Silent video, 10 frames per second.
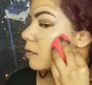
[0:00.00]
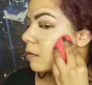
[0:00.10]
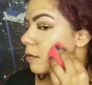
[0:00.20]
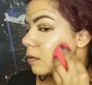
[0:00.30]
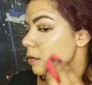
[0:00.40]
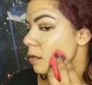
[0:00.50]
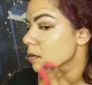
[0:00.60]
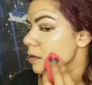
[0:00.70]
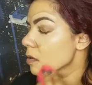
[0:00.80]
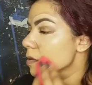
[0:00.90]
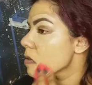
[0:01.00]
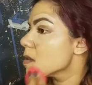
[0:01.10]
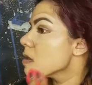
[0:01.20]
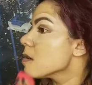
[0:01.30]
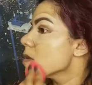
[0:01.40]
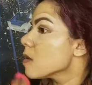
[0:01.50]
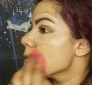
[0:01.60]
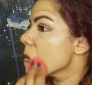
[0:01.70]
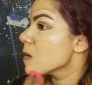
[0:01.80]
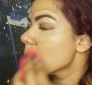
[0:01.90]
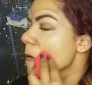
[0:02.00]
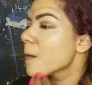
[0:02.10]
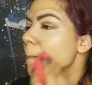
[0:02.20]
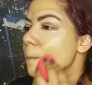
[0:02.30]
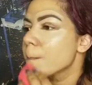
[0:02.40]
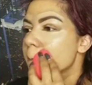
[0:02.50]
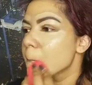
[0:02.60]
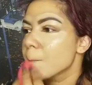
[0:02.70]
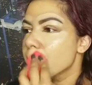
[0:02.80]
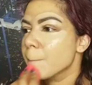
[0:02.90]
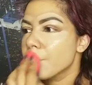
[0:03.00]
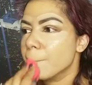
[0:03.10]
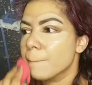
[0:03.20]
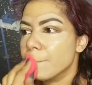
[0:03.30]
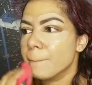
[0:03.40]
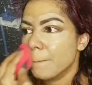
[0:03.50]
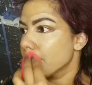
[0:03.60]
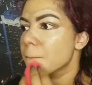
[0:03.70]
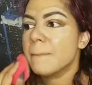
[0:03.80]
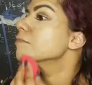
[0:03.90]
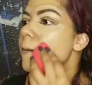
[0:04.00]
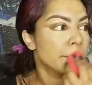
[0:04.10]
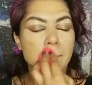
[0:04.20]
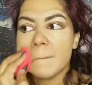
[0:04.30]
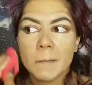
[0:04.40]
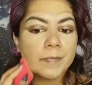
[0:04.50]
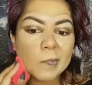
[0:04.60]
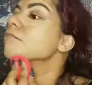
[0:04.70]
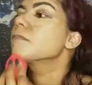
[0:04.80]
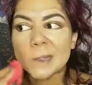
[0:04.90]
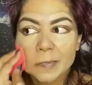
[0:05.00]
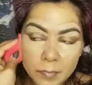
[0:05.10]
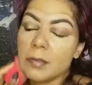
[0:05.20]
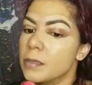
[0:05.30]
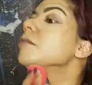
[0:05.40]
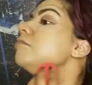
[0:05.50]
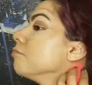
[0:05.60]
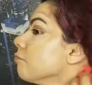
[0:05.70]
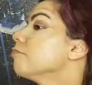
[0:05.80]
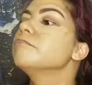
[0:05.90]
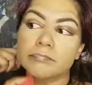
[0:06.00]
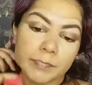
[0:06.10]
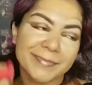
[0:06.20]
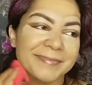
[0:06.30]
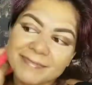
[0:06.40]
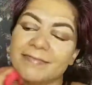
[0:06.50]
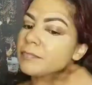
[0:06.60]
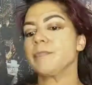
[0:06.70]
With a damp Morphe highlighter and contour sponge, I'm going to start blending this out. So